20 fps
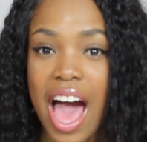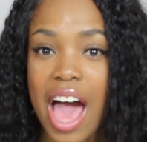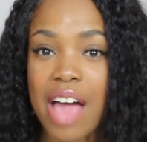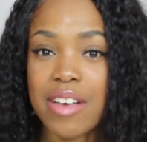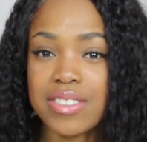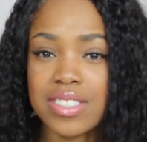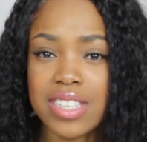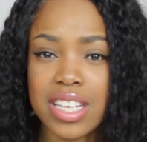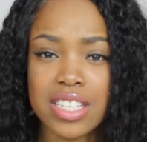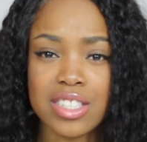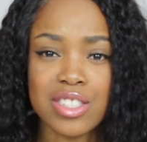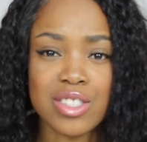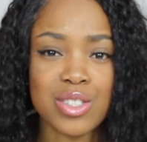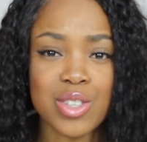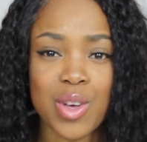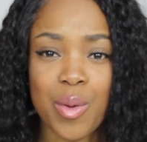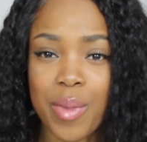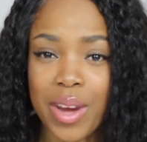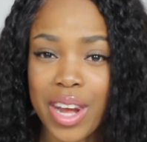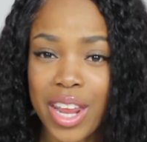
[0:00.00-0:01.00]
I've seen
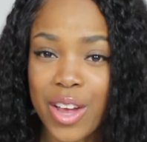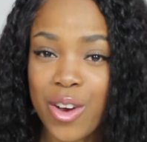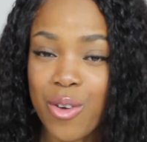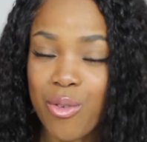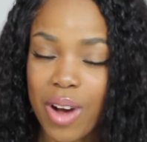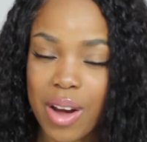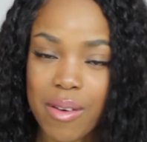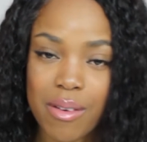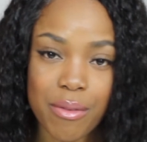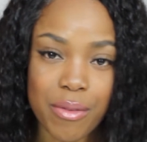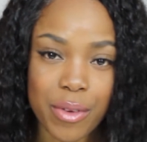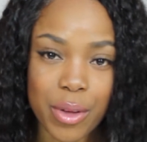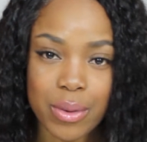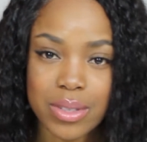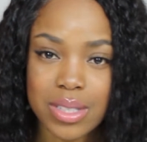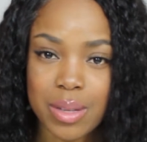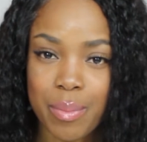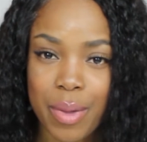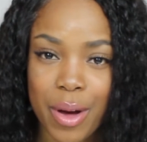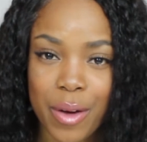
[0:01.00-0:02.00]
so many great
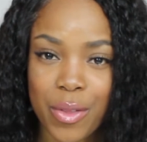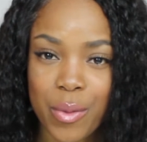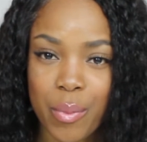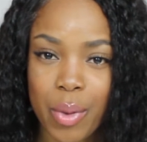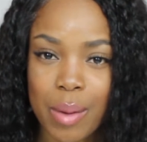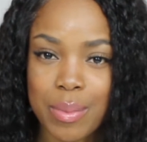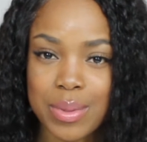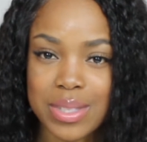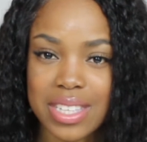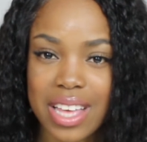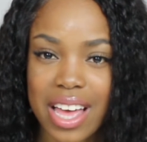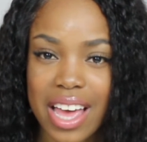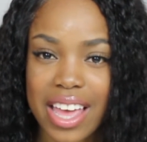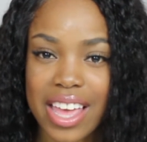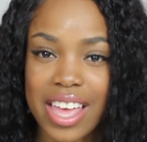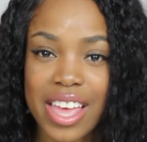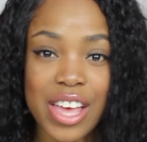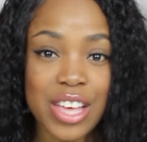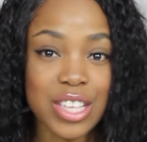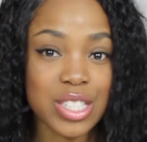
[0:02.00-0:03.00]
reviews about the
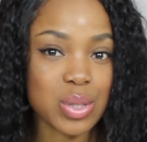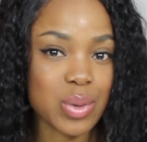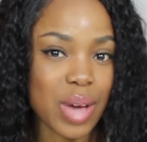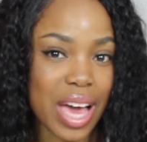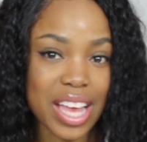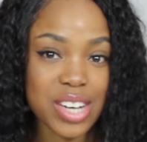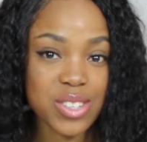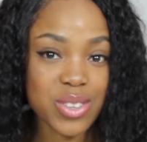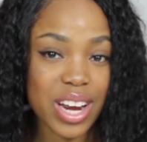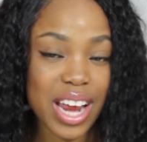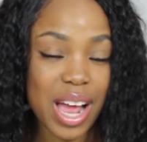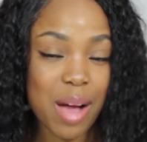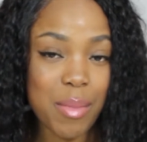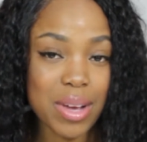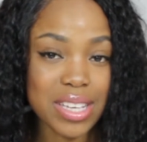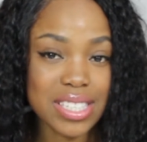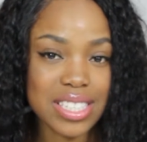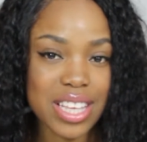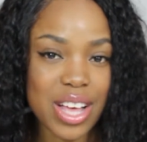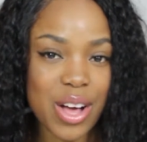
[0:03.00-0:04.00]
website, so I had to try it out
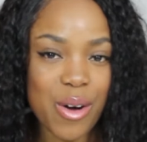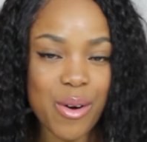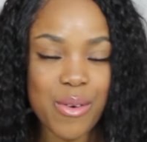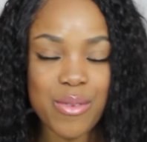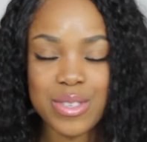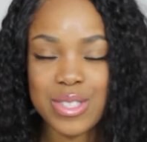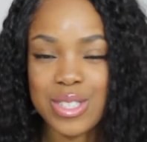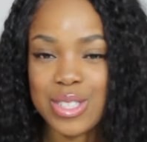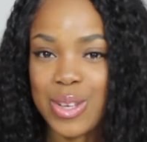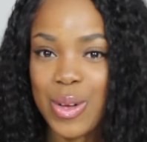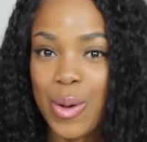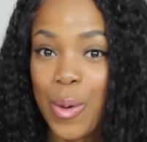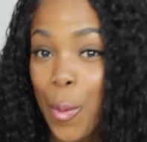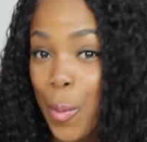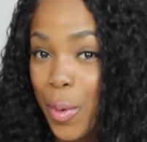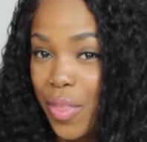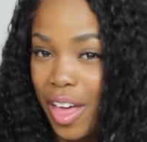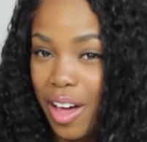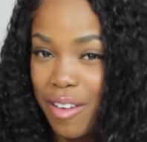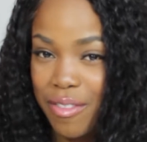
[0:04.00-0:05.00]
myself. So
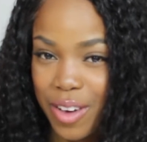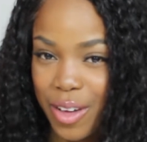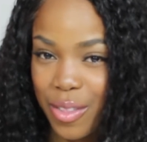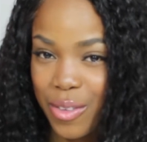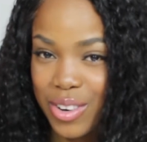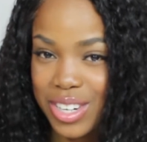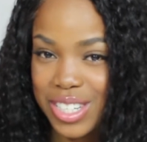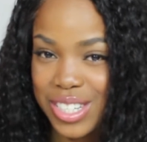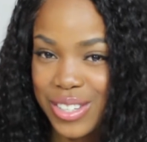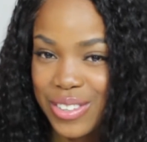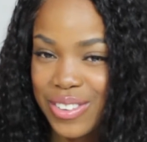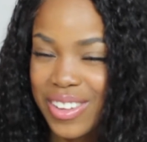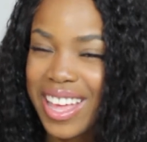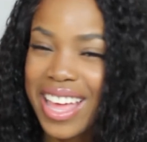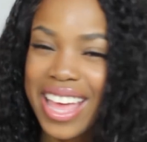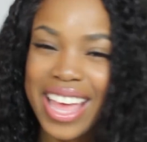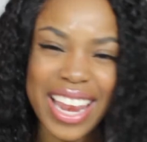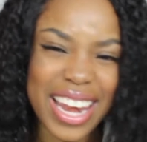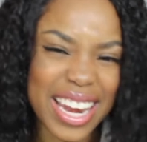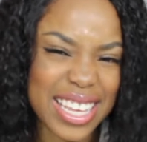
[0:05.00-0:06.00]
without further ado,
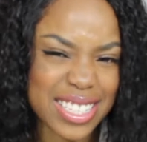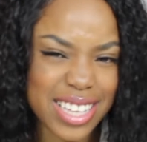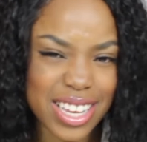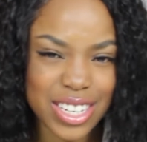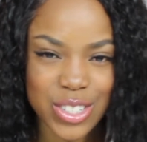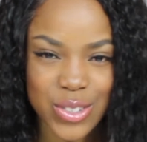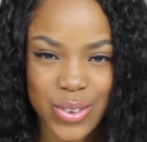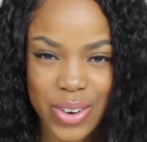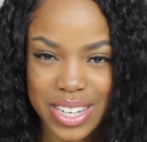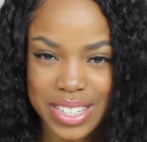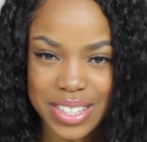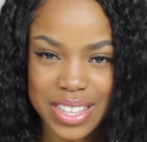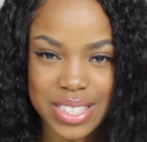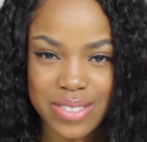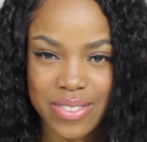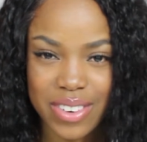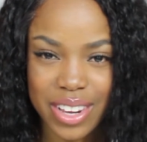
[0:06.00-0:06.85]
let's get straight into this